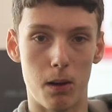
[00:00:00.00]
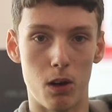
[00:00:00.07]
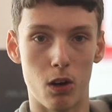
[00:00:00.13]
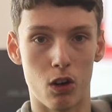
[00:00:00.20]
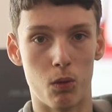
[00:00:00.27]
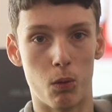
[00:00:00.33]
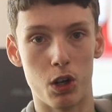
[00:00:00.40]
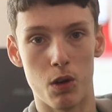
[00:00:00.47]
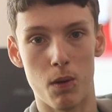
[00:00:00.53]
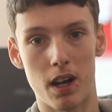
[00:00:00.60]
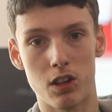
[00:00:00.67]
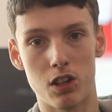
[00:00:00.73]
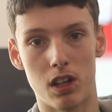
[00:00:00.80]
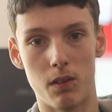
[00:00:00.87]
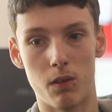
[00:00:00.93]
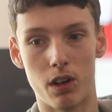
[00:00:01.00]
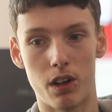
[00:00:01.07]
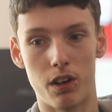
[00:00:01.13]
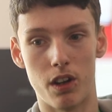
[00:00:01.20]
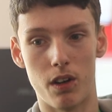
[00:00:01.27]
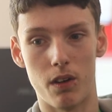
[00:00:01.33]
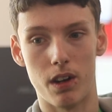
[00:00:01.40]
Look at what you actually want
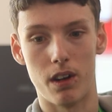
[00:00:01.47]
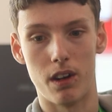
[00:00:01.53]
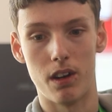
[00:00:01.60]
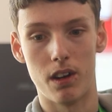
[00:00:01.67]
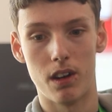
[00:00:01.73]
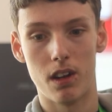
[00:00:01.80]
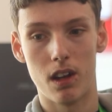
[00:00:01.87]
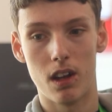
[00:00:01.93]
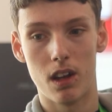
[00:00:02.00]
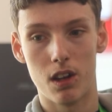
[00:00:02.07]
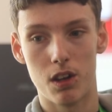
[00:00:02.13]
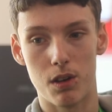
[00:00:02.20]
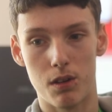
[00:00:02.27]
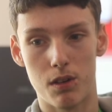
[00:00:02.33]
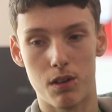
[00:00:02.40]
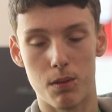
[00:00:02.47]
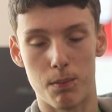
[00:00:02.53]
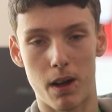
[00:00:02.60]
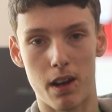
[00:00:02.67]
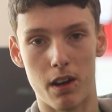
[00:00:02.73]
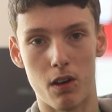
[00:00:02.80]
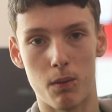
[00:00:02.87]
to do and
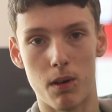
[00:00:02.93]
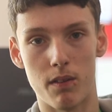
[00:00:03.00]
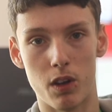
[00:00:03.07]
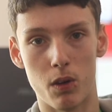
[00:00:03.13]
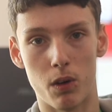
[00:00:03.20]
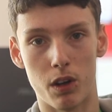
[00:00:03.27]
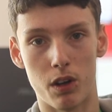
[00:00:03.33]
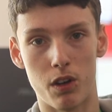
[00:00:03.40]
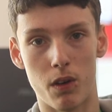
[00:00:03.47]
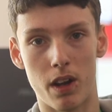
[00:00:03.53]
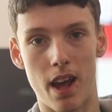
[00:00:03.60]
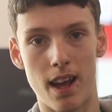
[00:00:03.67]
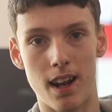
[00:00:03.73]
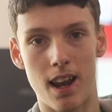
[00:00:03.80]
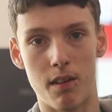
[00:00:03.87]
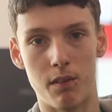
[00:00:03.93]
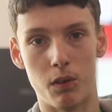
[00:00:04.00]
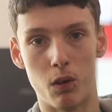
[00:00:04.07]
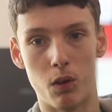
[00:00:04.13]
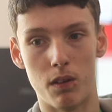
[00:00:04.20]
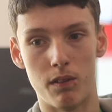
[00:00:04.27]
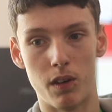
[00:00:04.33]
depending on whether you want to do an A-level
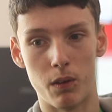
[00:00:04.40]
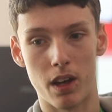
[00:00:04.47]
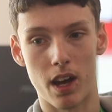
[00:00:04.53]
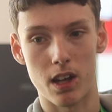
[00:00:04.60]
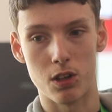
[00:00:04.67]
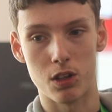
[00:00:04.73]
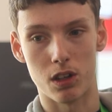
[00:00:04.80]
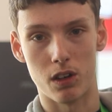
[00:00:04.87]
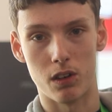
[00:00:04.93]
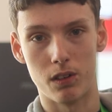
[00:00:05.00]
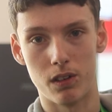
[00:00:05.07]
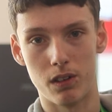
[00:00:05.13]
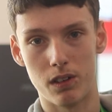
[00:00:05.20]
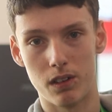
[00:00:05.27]
or vocational.